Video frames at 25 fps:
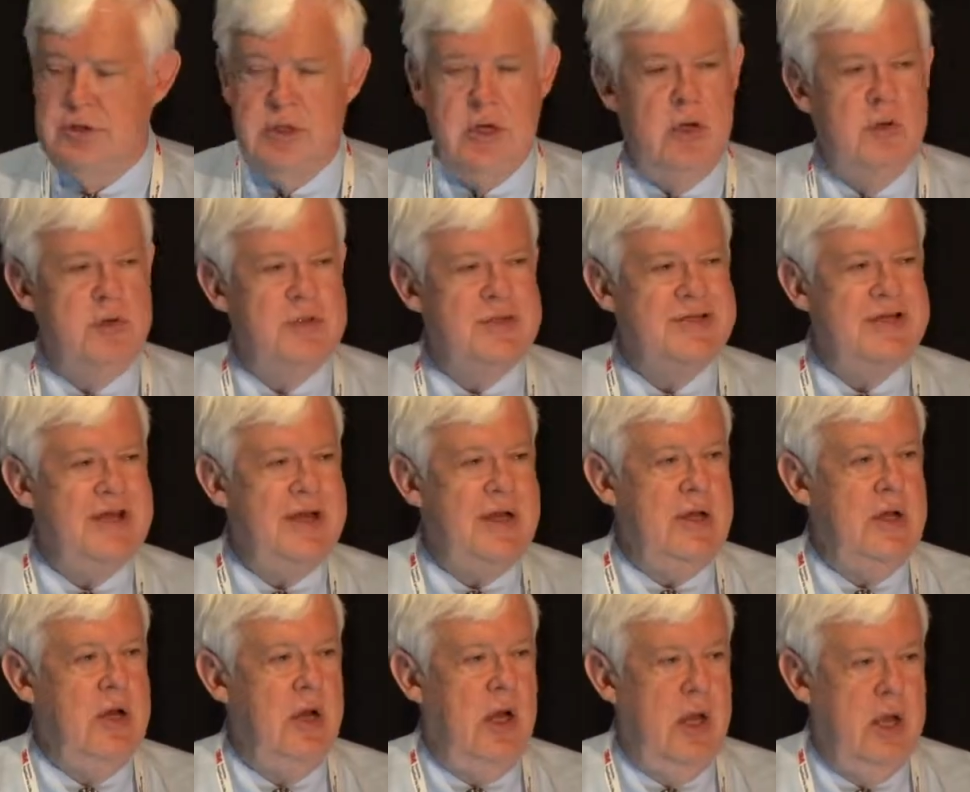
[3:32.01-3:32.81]
You know,
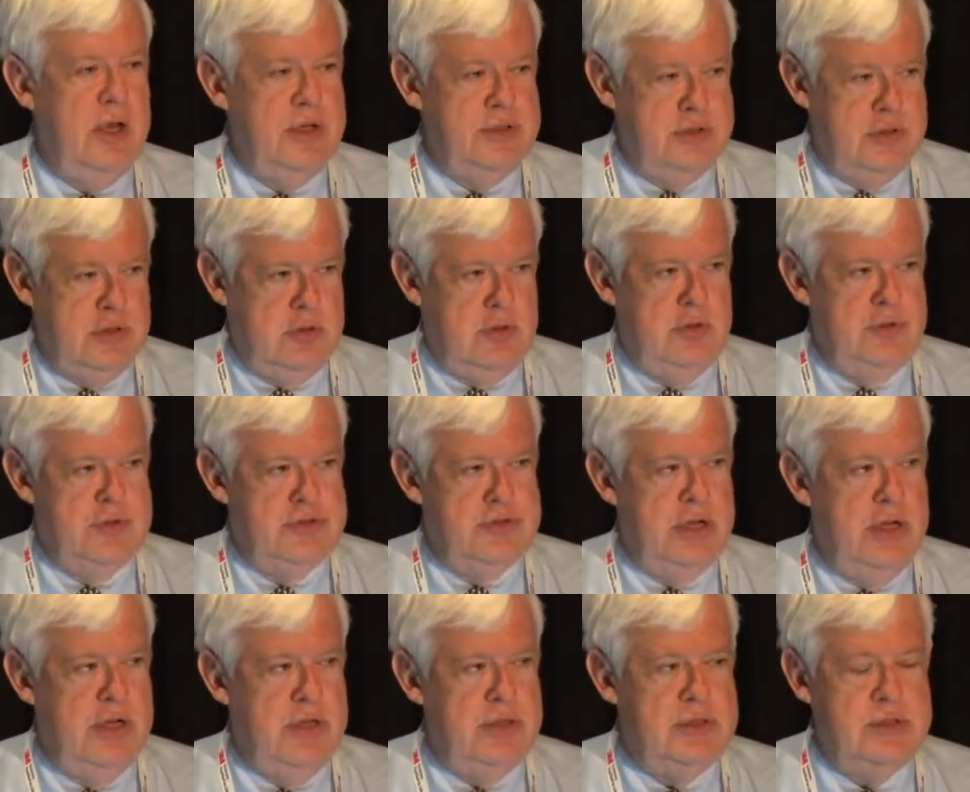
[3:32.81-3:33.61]
technological
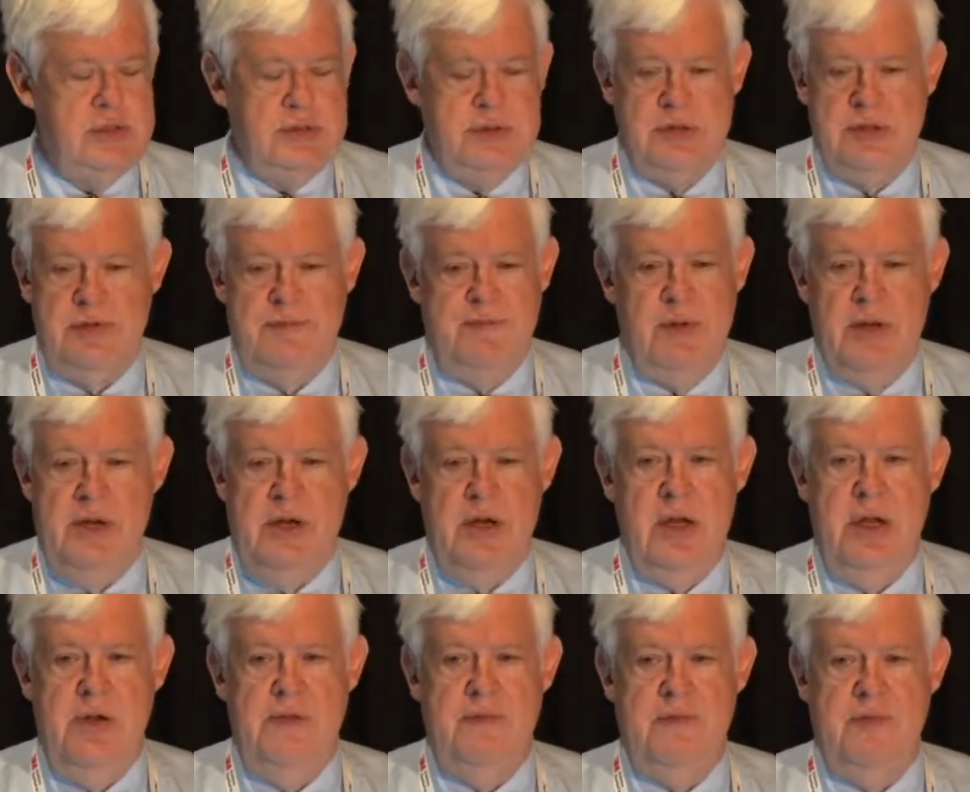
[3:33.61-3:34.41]
changes have
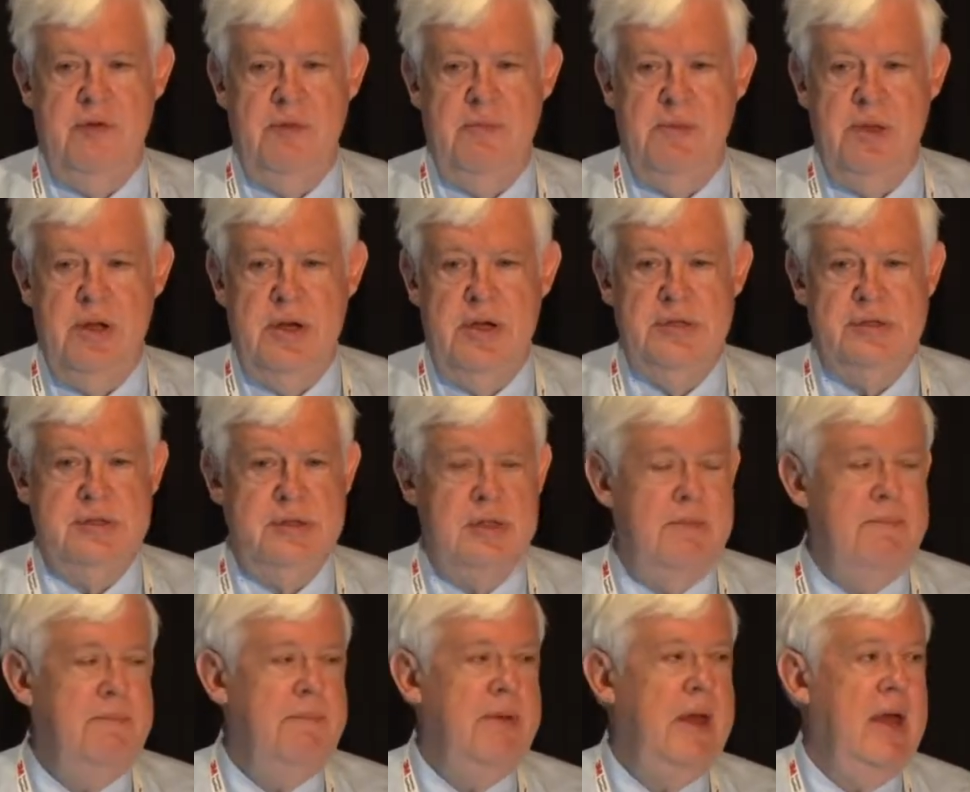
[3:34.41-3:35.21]
been every bit as
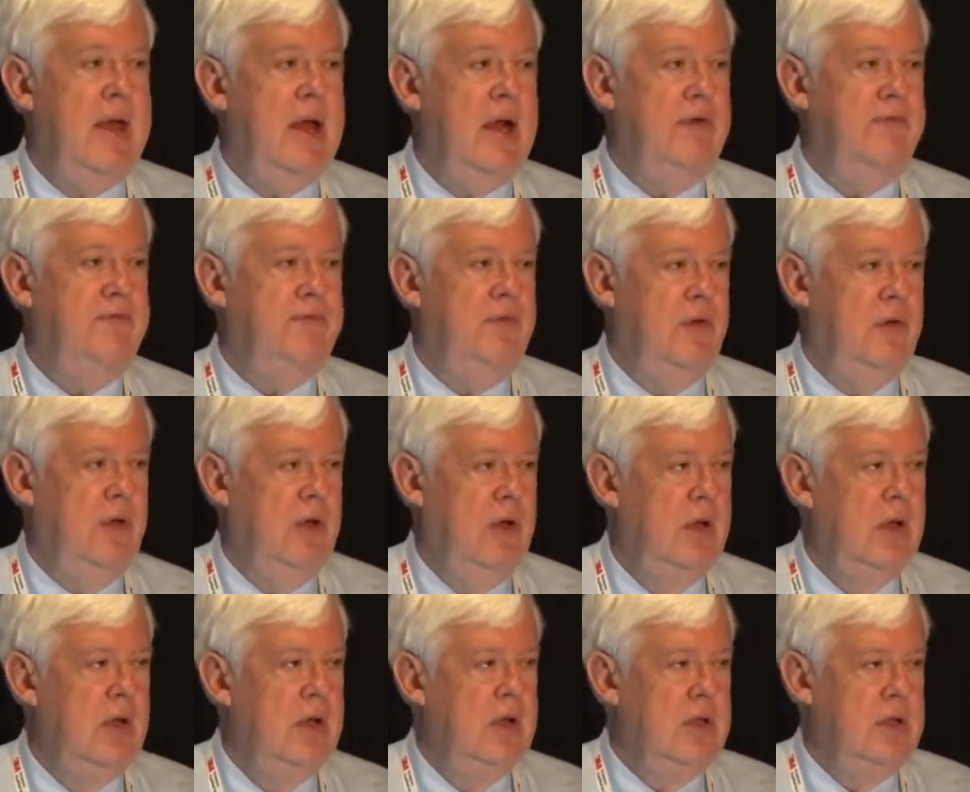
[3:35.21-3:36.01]
impactful
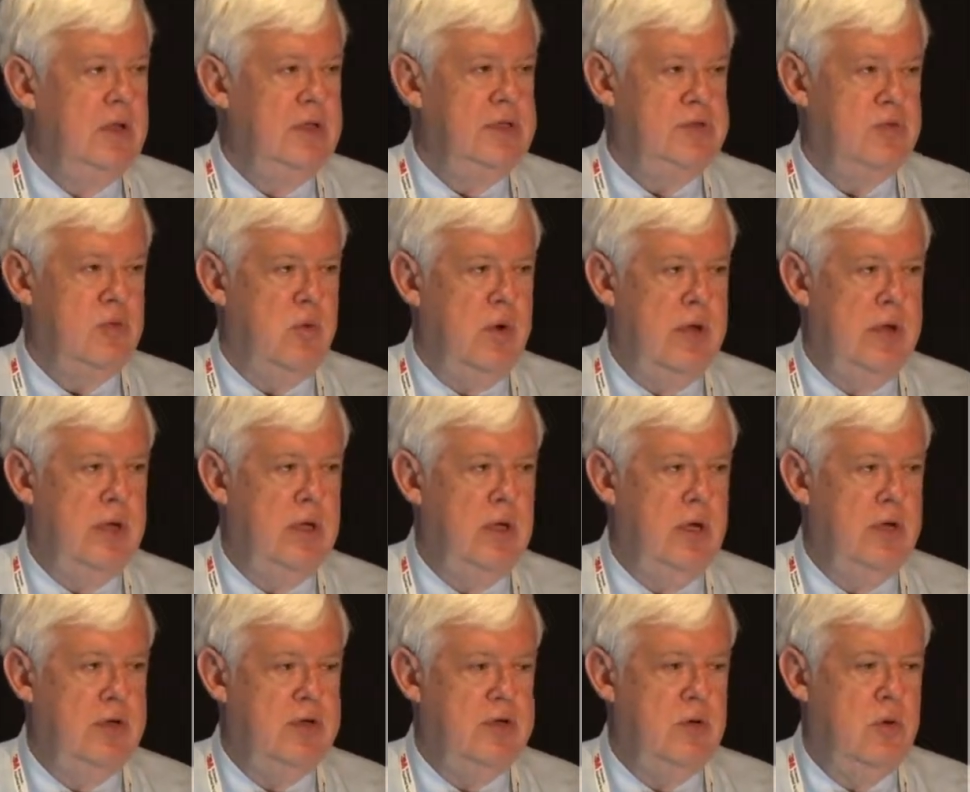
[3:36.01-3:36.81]
as
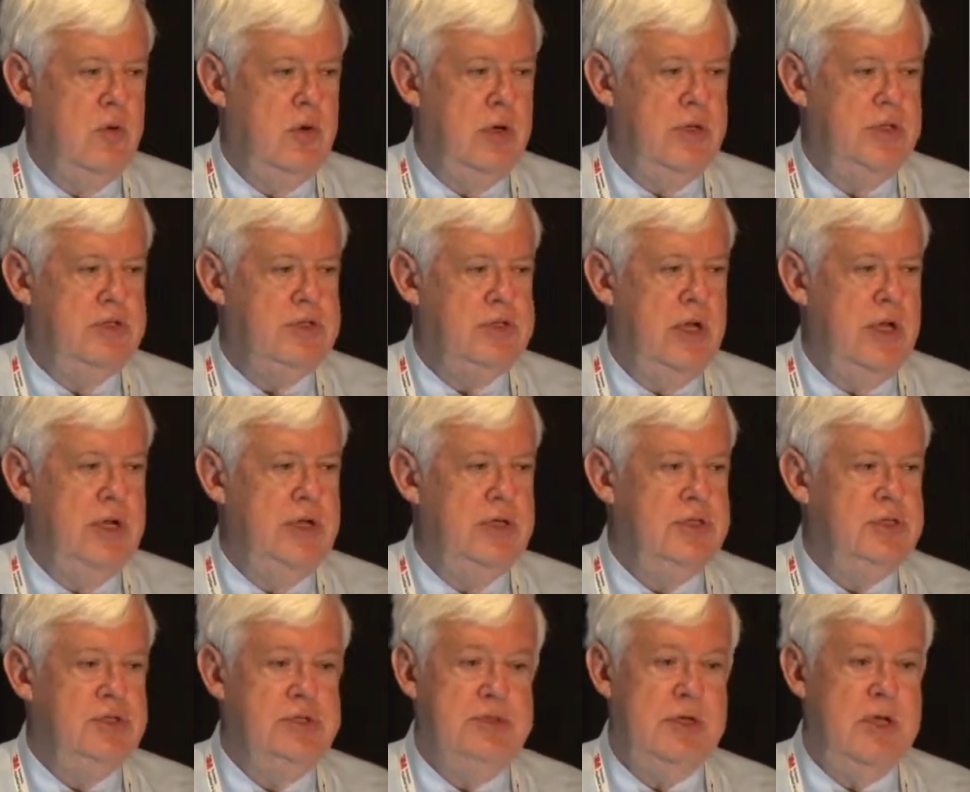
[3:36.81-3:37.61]
regulatory
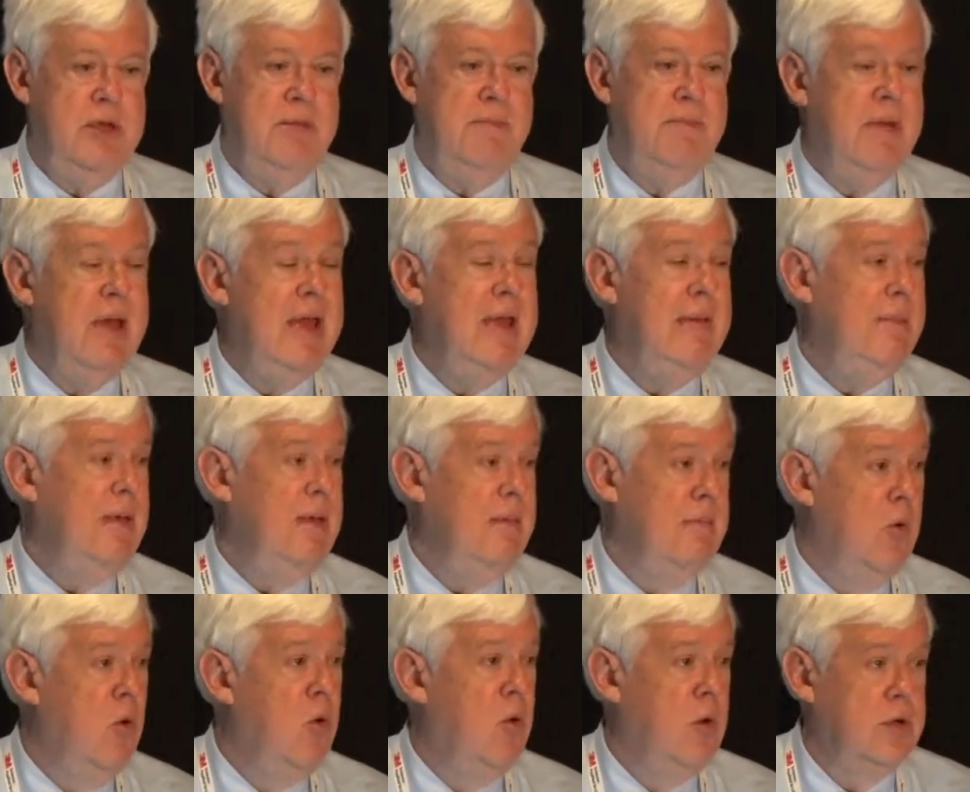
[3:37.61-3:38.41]
changes, and maybe
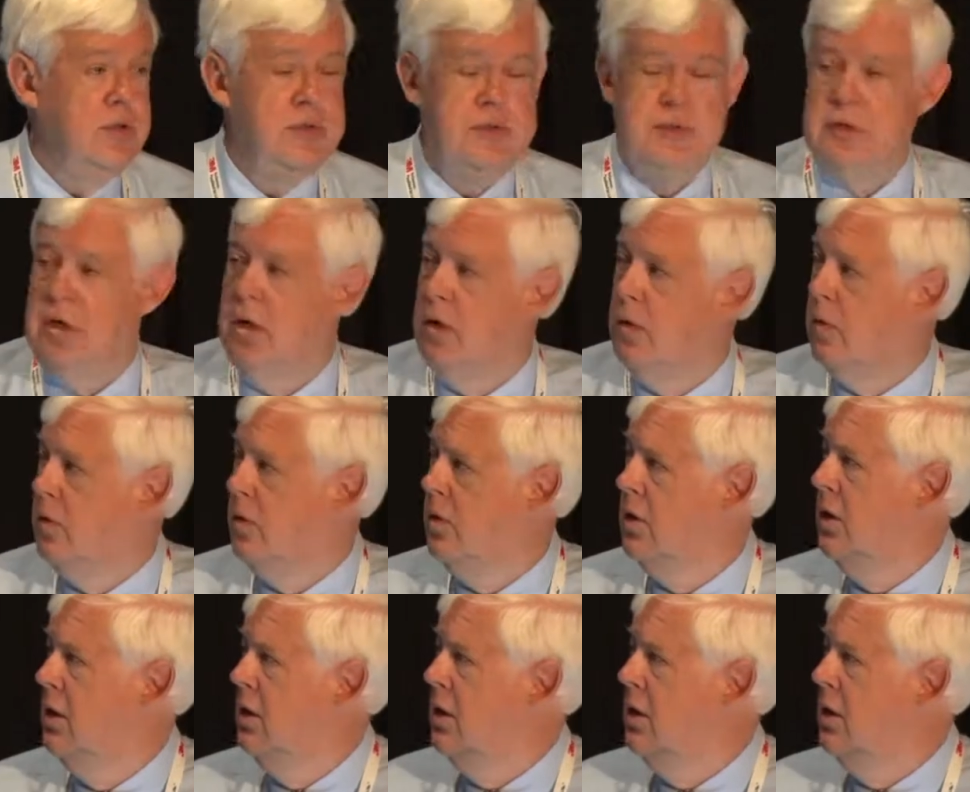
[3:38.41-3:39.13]
more so.